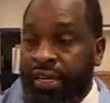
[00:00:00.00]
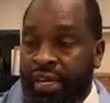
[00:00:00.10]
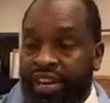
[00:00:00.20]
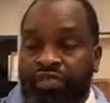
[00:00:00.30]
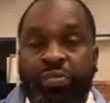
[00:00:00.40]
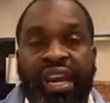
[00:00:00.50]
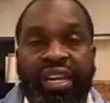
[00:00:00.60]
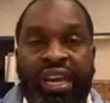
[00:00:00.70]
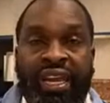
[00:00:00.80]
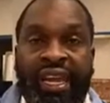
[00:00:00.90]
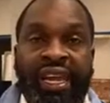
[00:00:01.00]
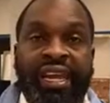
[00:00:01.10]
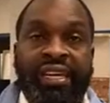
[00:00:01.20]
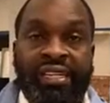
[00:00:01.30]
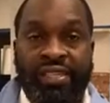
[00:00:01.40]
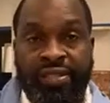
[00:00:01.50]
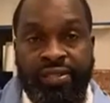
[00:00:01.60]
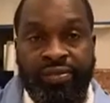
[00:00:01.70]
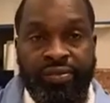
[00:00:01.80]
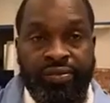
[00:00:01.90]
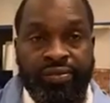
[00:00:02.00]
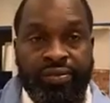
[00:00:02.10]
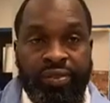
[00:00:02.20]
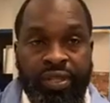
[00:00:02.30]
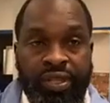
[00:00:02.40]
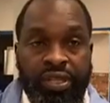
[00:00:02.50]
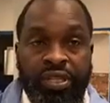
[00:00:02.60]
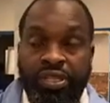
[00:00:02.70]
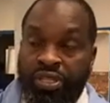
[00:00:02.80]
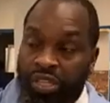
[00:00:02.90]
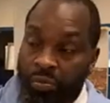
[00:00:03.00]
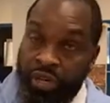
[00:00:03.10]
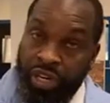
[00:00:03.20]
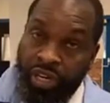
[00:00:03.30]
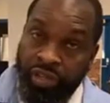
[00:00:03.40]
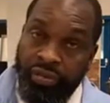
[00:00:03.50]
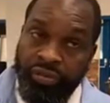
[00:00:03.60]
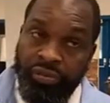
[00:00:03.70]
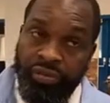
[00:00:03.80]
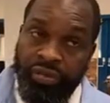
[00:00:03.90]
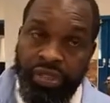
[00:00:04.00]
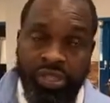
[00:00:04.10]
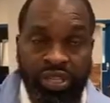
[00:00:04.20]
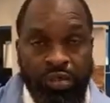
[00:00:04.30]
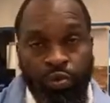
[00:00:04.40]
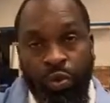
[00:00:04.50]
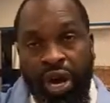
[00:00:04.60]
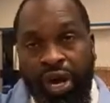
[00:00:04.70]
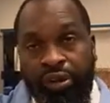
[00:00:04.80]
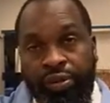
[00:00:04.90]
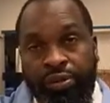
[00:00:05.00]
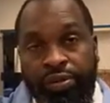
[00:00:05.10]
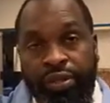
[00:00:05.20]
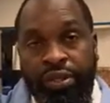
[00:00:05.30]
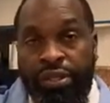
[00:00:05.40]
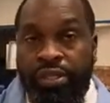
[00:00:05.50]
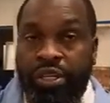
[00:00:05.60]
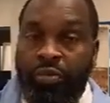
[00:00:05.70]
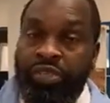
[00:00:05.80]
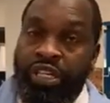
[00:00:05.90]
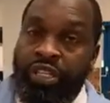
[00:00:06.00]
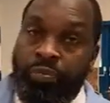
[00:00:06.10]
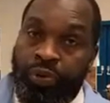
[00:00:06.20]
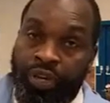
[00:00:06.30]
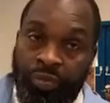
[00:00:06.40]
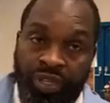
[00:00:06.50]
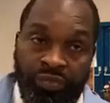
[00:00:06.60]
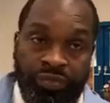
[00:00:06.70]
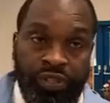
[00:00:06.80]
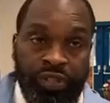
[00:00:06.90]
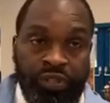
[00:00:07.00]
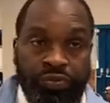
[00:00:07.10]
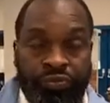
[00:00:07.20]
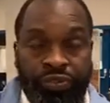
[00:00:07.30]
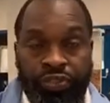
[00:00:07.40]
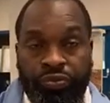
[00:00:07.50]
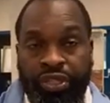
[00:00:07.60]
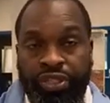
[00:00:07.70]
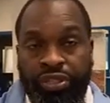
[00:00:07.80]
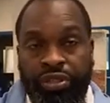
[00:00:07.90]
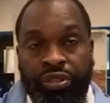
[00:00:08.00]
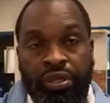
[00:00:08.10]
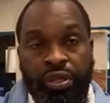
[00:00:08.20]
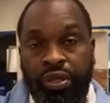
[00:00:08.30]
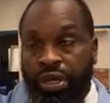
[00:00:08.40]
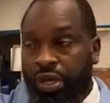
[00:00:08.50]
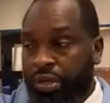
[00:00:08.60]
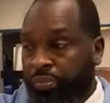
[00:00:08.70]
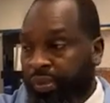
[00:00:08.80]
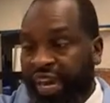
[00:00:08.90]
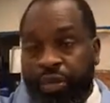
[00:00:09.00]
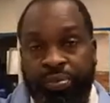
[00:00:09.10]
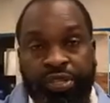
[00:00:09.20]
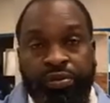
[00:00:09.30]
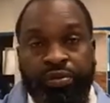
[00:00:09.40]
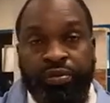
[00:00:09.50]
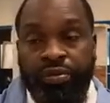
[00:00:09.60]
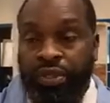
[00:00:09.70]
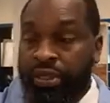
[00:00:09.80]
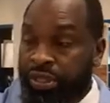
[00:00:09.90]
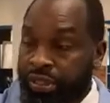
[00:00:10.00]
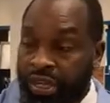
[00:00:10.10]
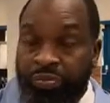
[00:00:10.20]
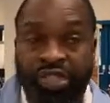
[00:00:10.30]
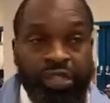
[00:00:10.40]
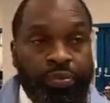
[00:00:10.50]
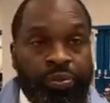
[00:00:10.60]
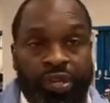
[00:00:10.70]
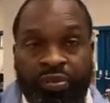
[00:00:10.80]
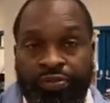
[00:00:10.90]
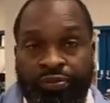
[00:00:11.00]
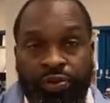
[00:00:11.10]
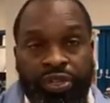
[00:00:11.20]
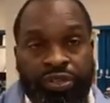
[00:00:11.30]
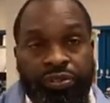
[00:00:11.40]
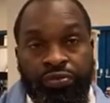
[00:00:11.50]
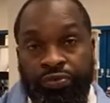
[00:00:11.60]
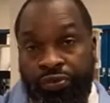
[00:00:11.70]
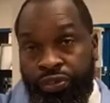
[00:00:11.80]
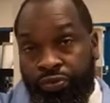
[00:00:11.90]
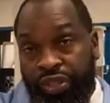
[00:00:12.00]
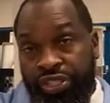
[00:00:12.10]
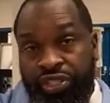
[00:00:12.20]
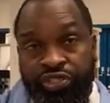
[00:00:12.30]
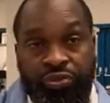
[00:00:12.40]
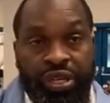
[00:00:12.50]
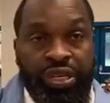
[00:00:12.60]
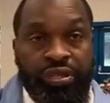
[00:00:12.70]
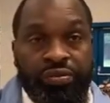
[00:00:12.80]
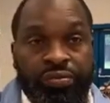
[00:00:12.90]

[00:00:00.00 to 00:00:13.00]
Everybody had a hand in it. Some cut, some wired, some did the plumbing for the refrigeration piping, some did the plumbing for the refrigeration drain,